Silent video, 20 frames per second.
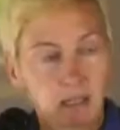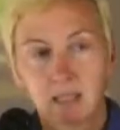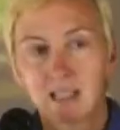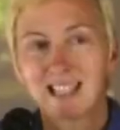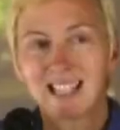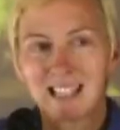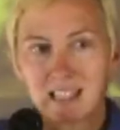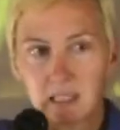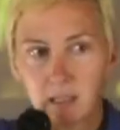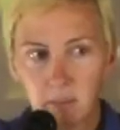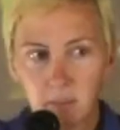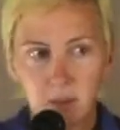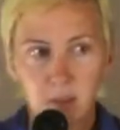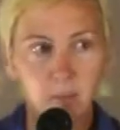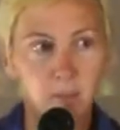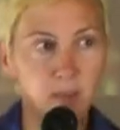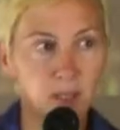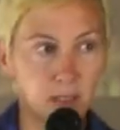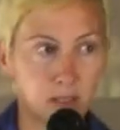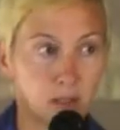
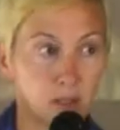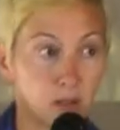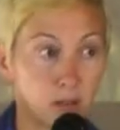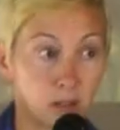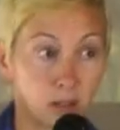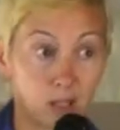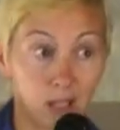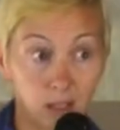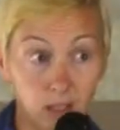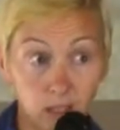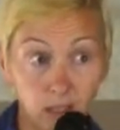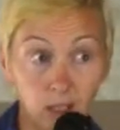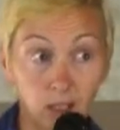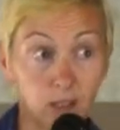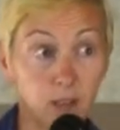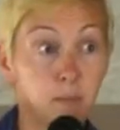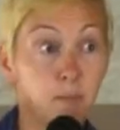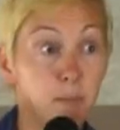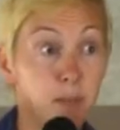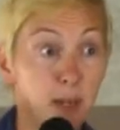systems busters. That's
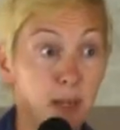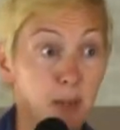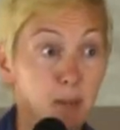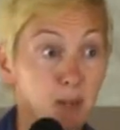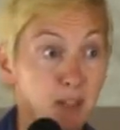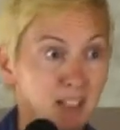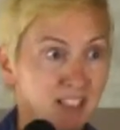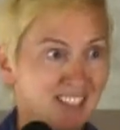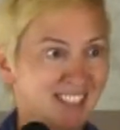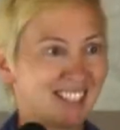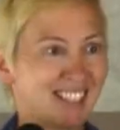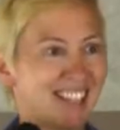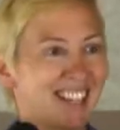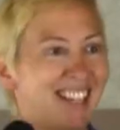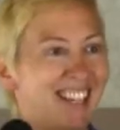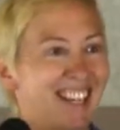us, baby.